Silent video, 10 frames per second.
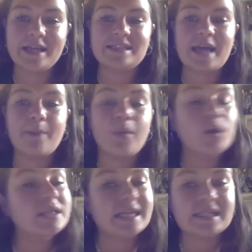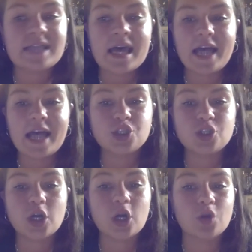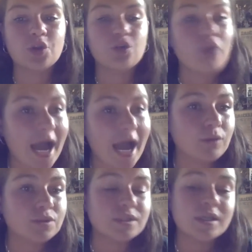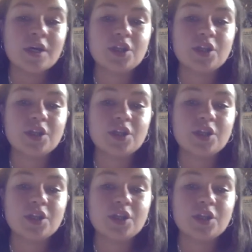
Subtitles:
is that politics and struggle on the ground,